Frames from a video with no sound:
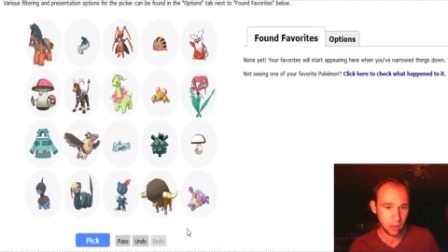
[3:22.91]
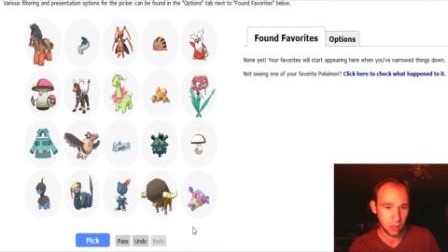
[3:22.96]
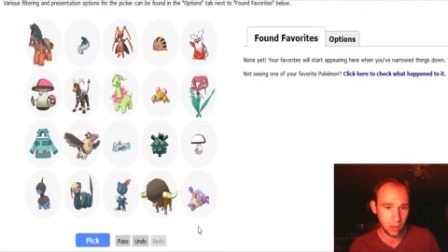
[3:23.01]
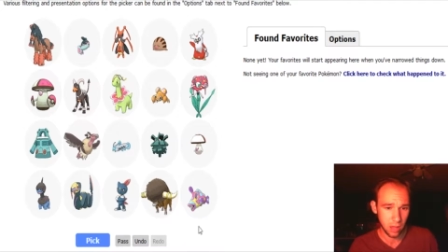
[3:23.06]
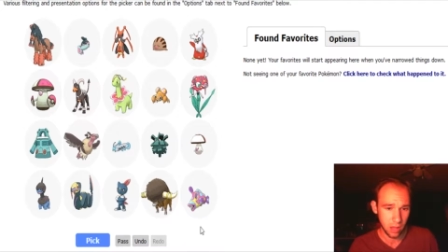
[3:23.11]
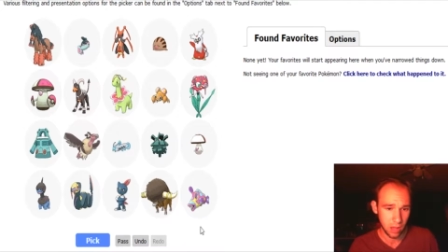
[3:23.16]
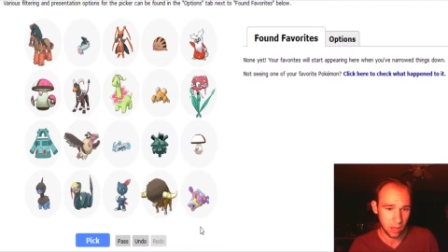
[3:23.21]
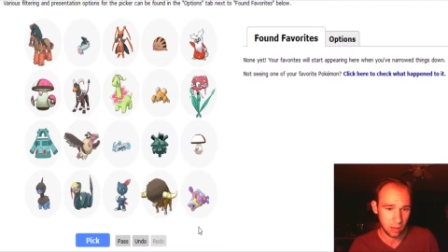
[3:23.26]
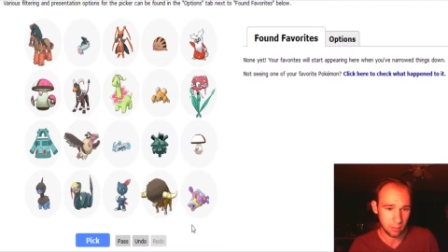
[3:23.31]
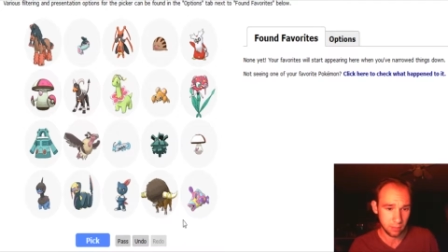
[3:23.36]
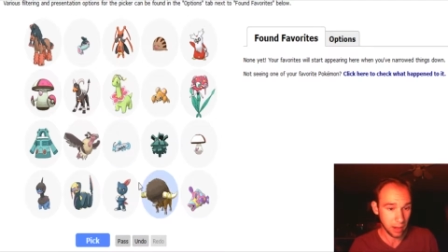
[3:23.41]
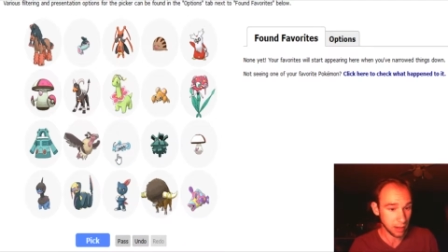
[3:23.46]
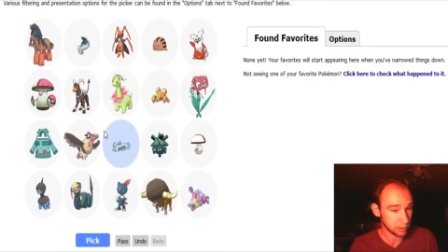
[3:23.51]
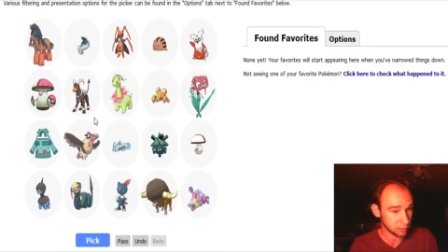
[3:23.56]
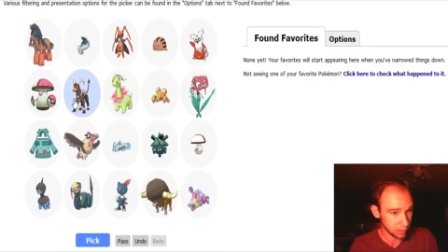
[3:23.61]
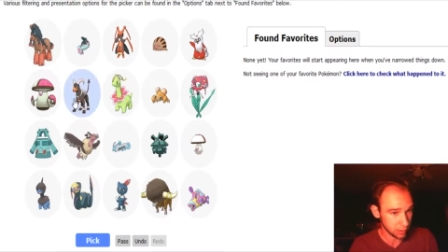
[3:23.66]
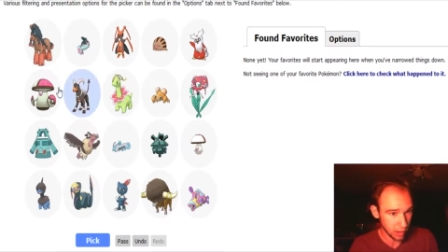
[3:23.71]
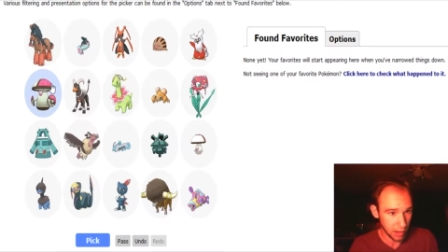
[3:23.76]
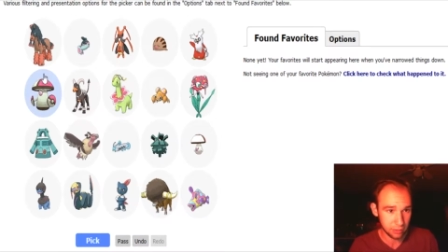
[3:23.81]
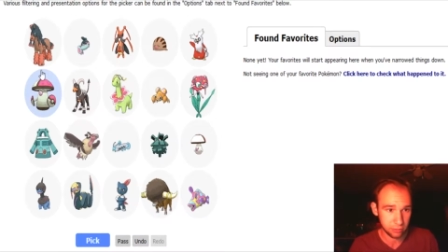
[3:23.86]
Um, I,
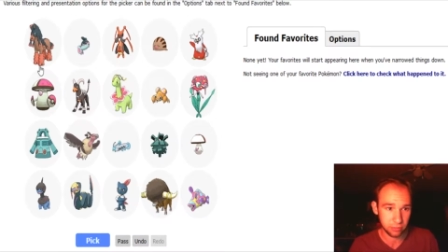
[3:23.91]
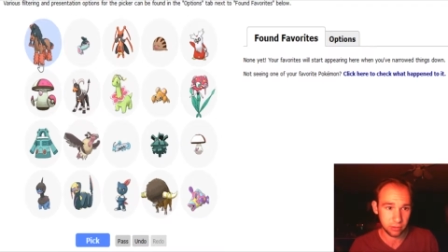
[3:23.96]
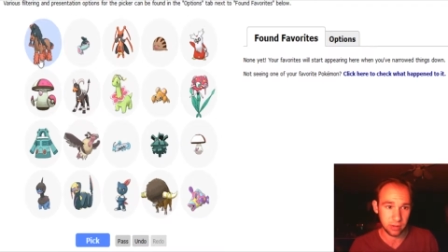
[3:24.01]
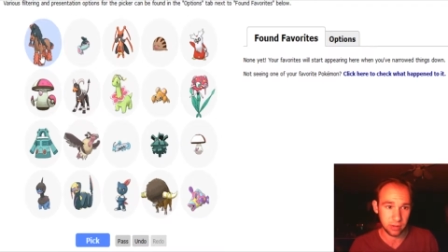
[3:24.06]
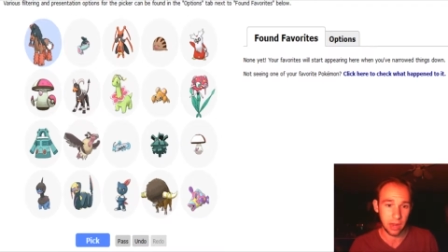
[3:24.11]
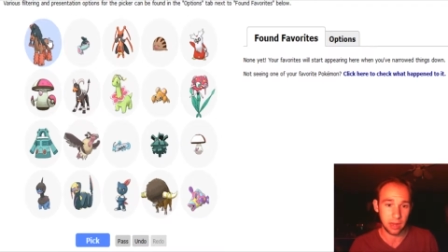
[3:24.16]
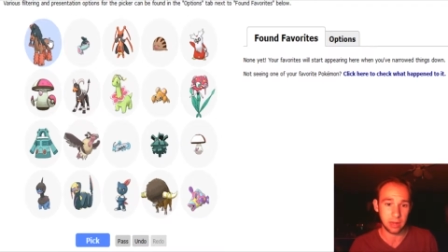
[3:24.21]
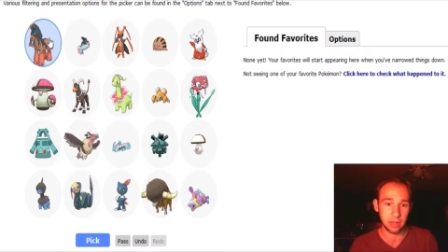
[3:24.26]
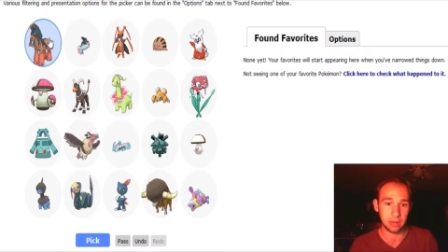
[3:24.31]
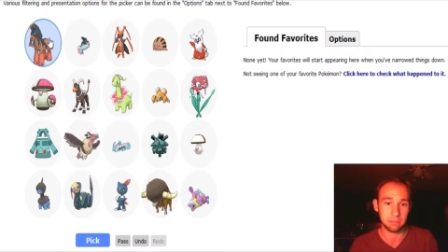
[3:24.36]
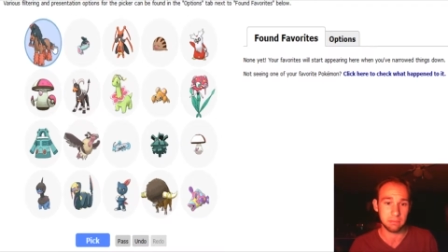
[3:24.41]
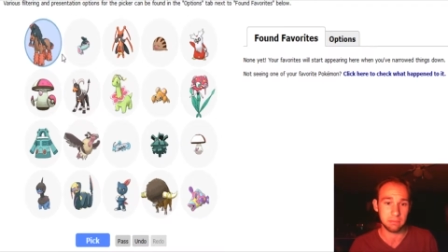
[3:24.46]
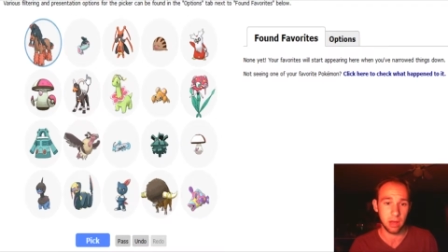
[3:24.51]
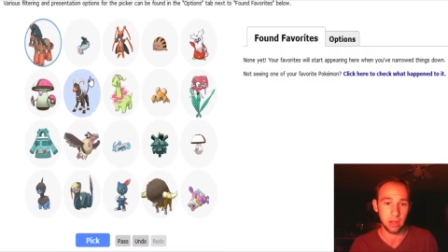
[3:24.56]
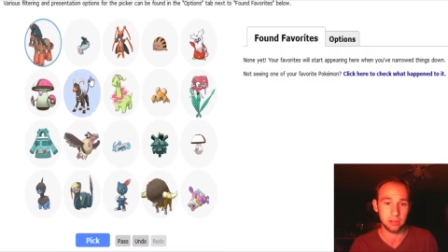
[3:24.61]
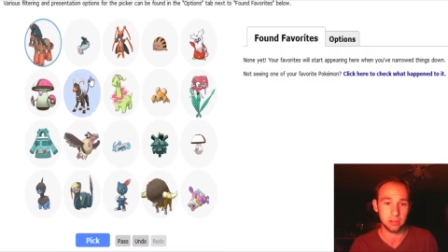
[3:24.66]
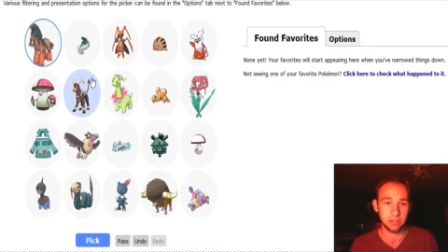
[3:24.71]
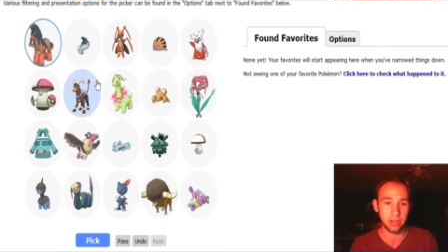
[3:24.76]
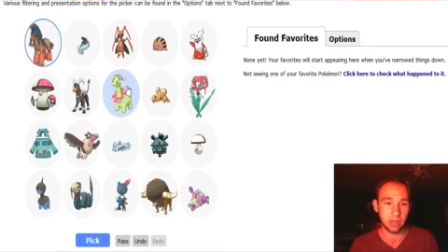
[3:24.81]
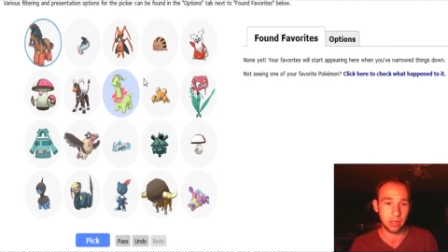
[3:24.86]
I, I like
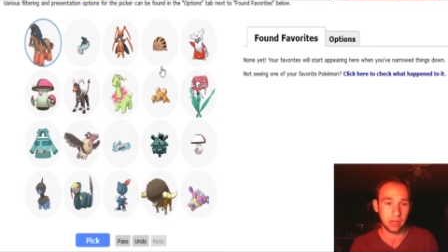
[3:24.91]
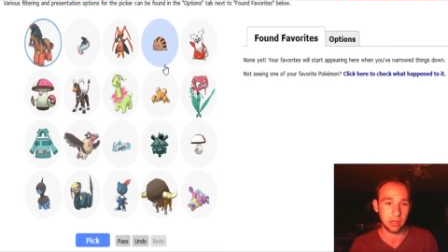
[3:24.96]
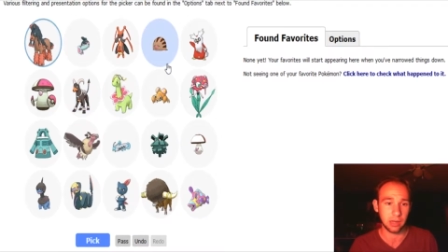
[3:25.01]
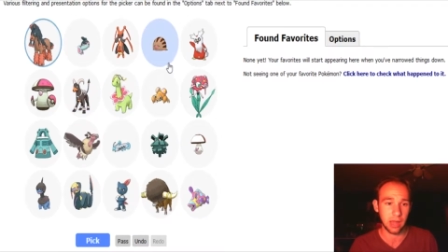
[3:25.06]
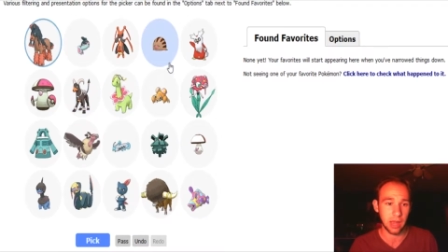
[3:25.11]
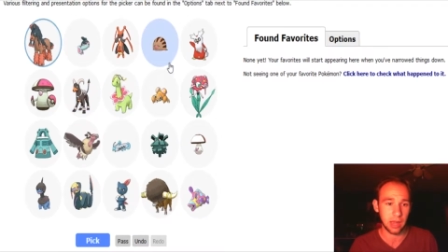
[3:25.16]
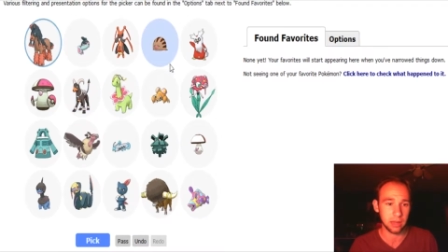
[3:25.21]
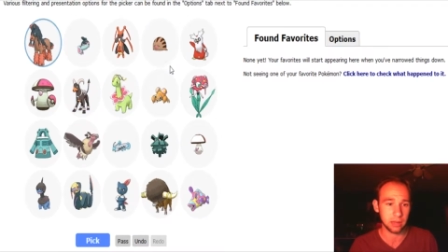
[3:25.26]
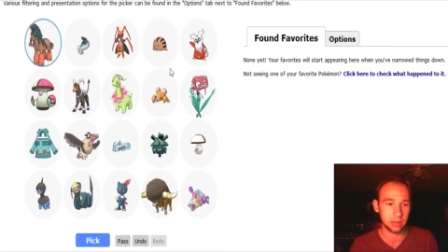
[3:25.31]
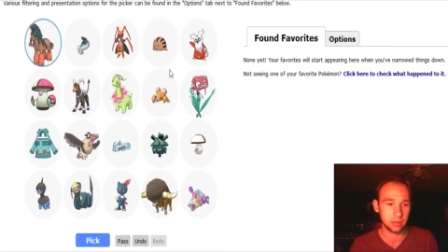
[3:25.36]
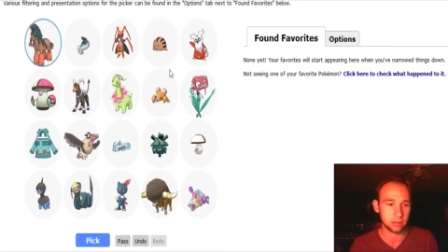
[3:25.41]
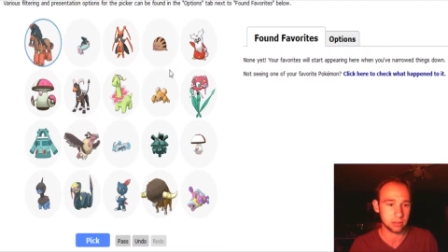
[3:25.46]
Mudsdale a lot.